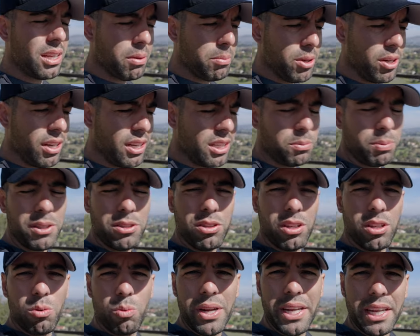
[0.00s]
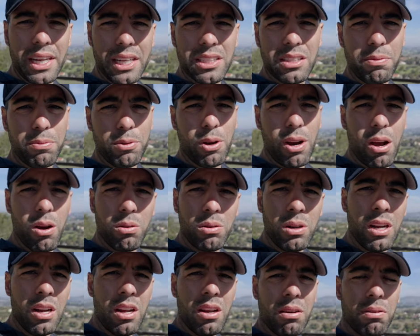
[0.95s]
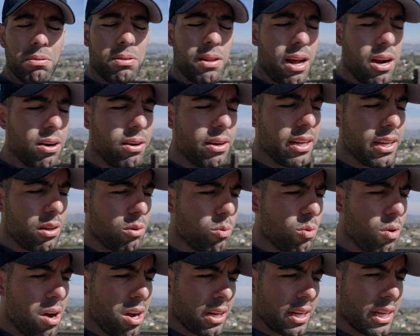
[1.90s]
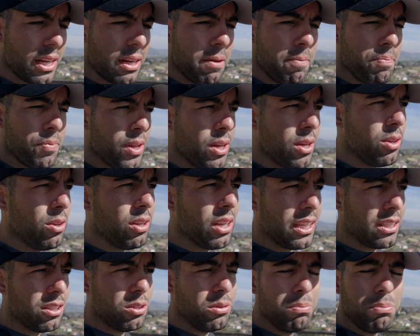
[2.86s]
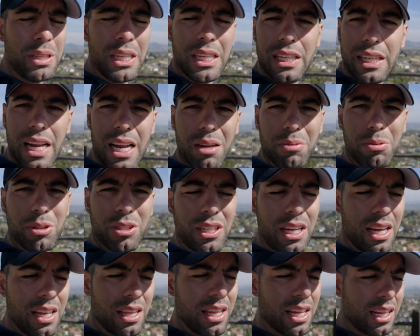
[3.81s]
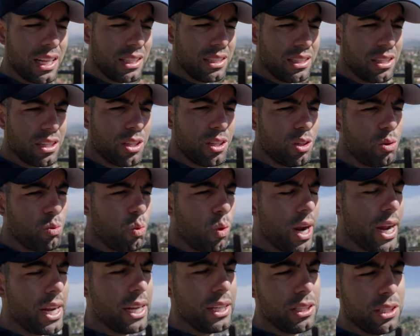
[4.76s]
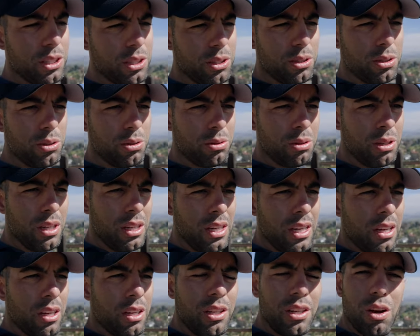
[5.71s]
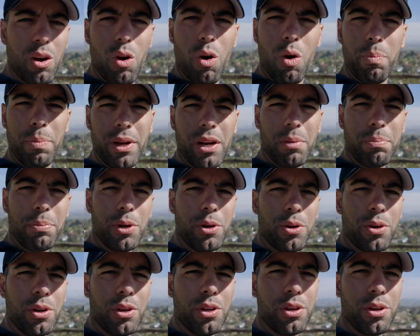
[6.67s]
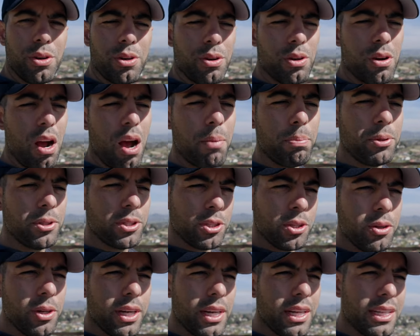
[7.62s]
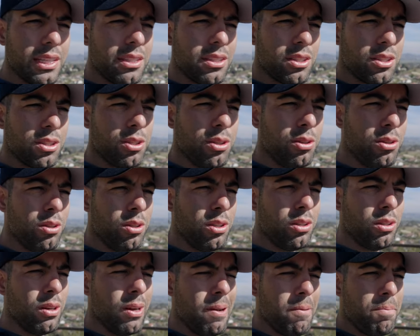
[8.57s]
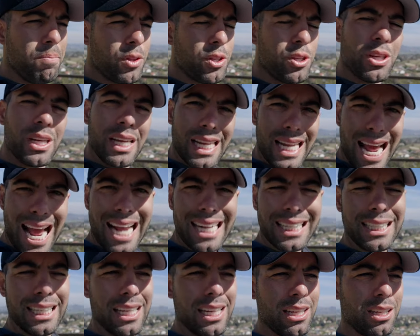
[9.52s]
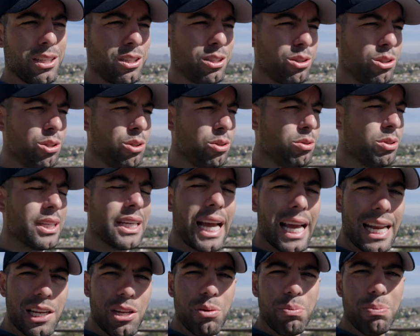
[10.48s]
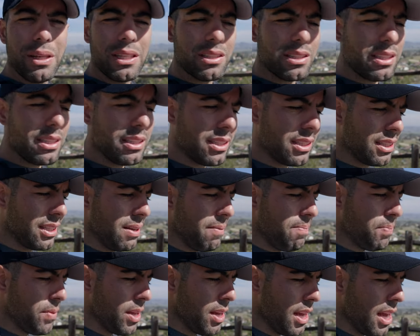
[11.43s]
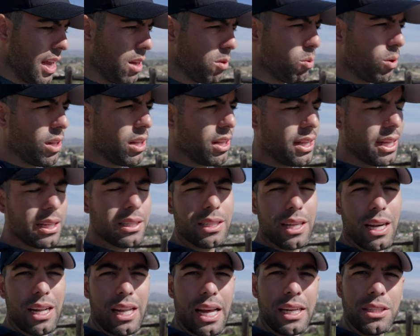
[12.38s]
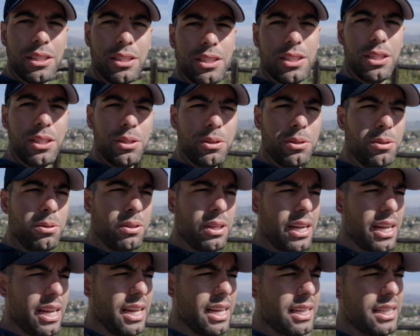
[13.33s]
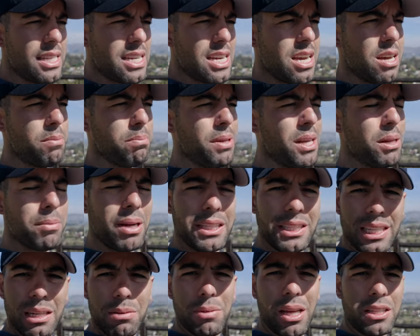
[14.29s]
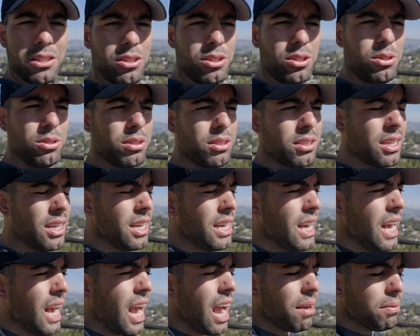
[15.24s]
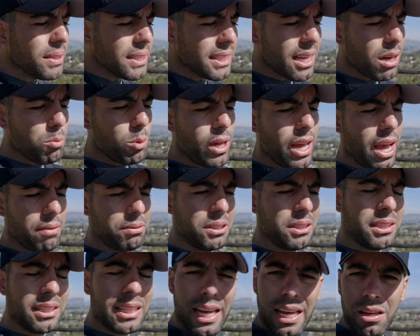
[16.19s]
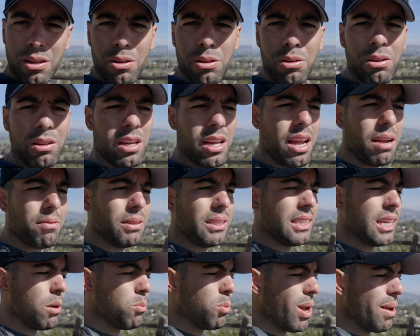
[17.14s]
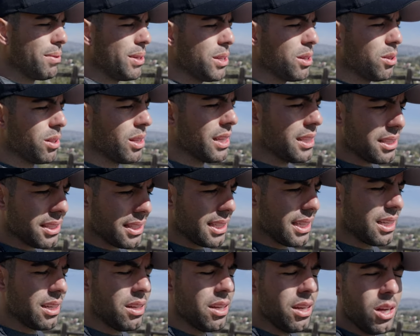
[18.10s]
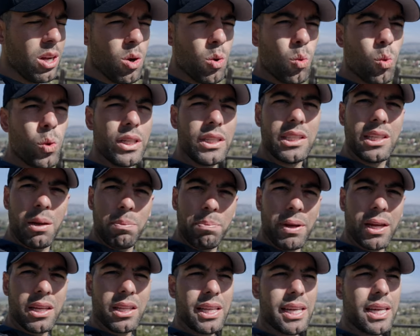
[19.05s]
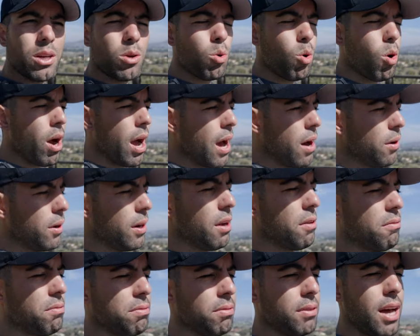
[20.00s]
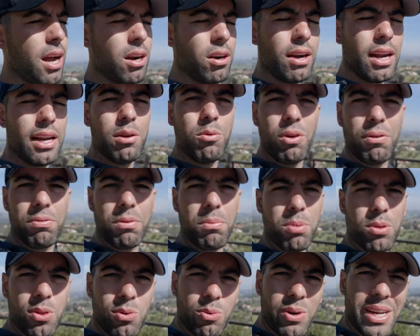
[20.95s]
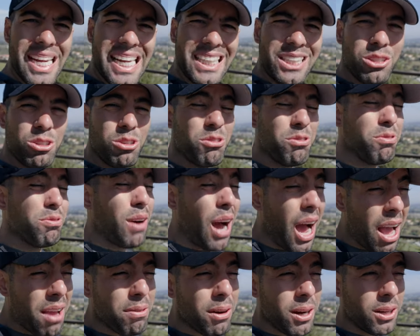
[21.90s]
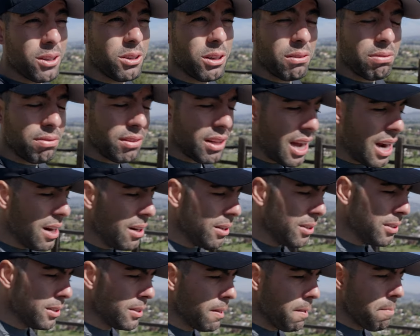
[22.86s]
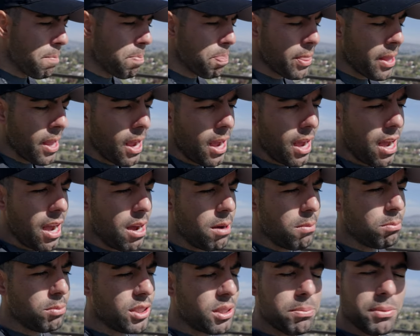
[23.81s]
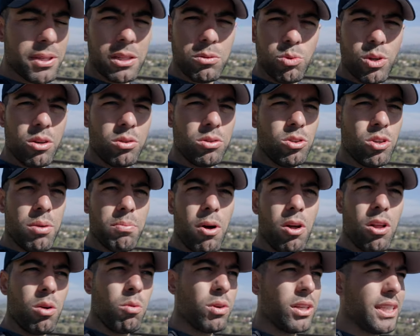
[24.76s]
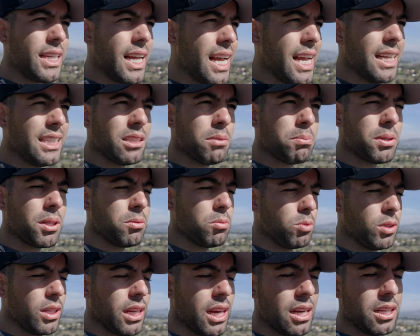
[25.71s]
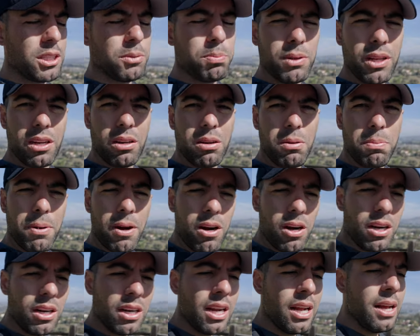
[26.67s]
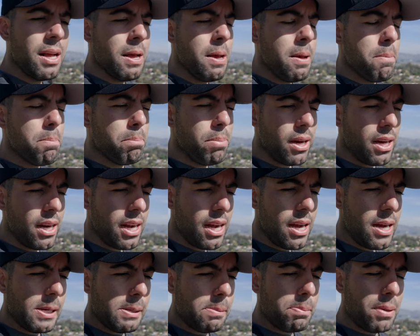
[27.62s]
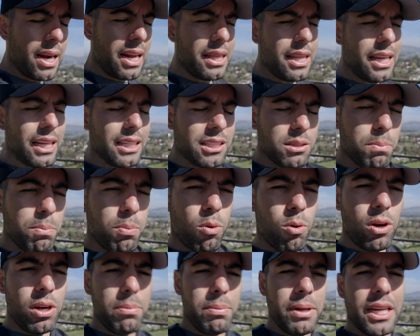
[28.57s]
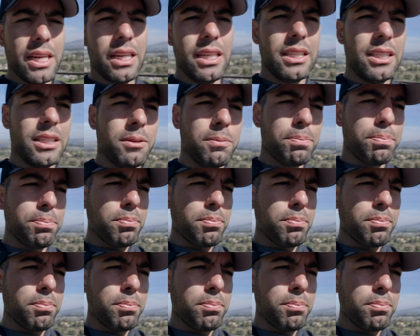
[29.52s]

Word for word: the community, especially on the weekends. If you're out flyering and walking, you get to meet neighbors, and I think it's a good way to, you know, open up your opportunities to connect, to get new business. And one of the things that I like to do, and me and my team like to do, is every time we have a sale, every time we have a new listing, we typically go out and flyer anywhere from 300 to 500 flyers. Sometimes we don't do them all in one day. Sometimes we kind of split it apart. But I think it's important because